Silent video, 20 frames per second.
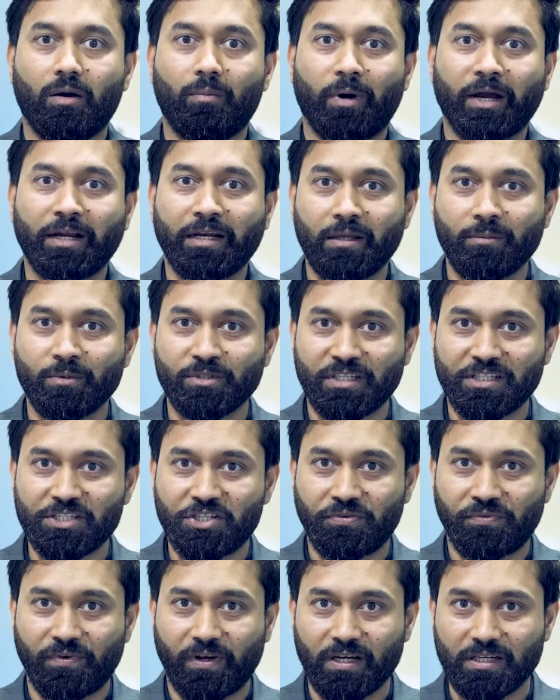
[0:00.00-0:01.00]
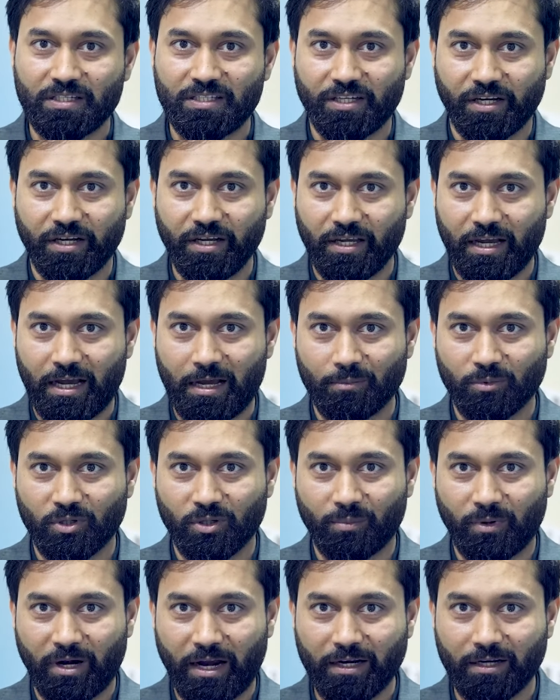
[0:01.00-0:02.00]
My name is Ashfaq Sheikh. I'm
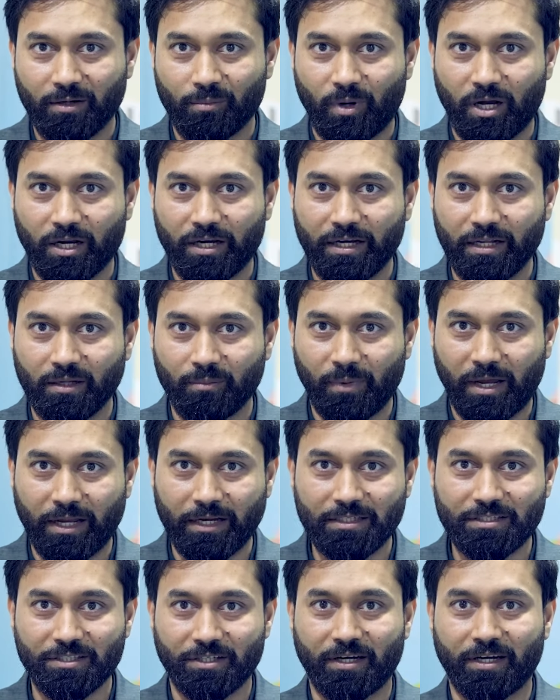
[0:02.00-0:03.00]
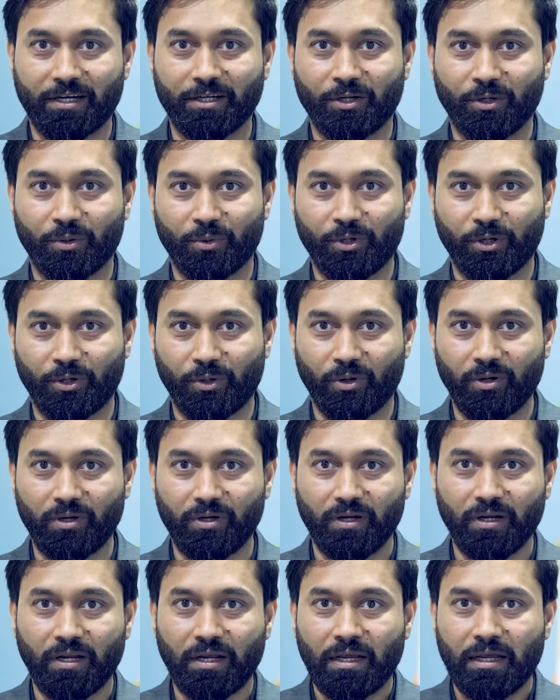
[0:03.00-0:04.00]
the brand and marketing manager at Nutridor.
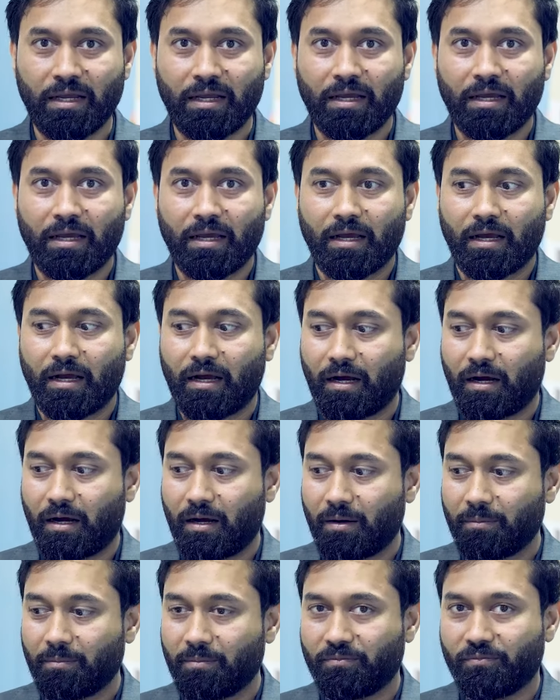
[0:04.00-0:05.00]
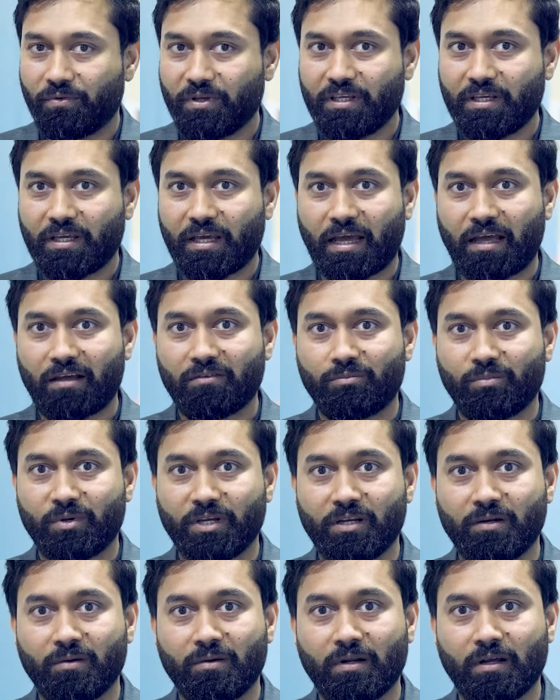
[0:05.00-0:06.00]
We have
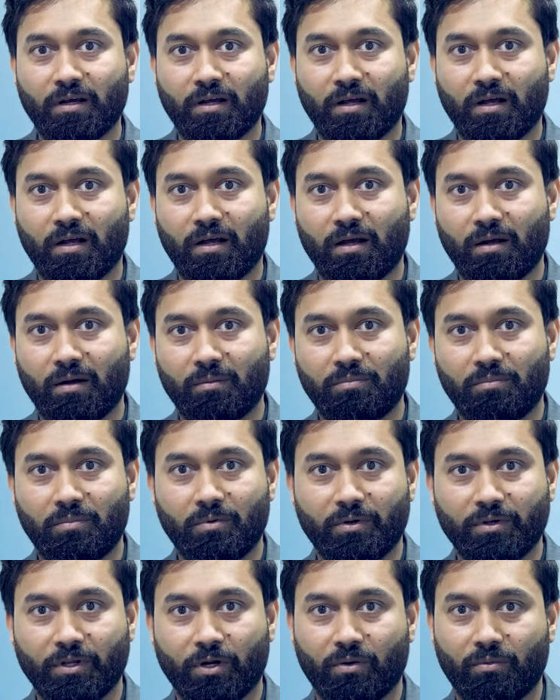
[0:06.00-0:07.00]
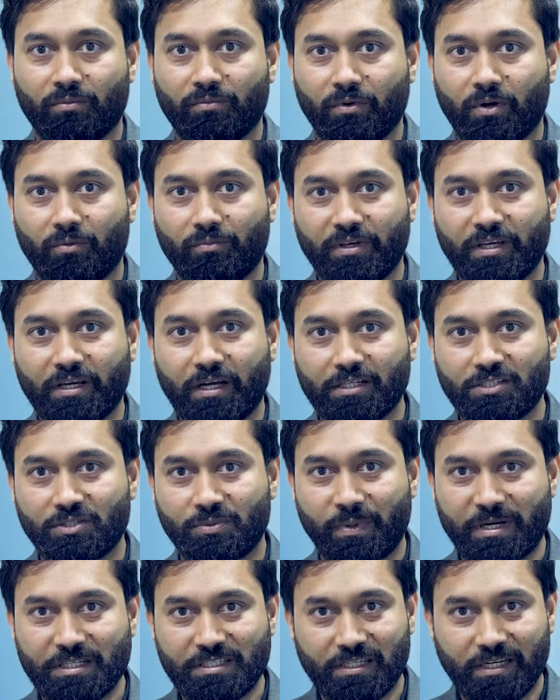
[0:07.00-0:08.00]
been, we are
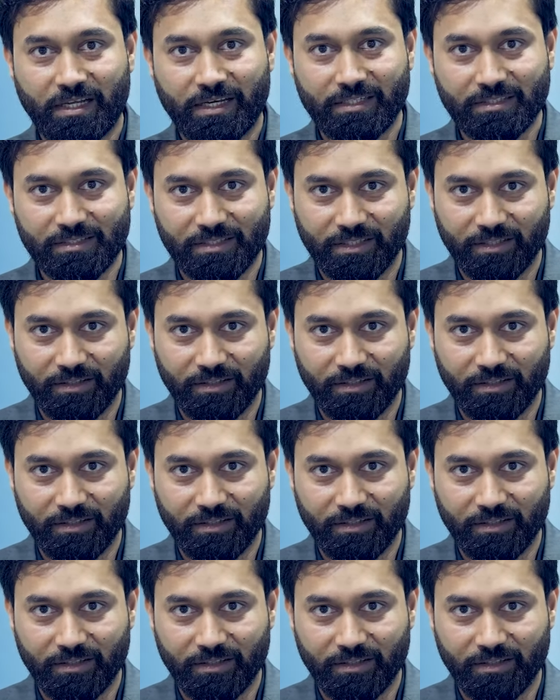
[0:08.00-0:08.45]
specialized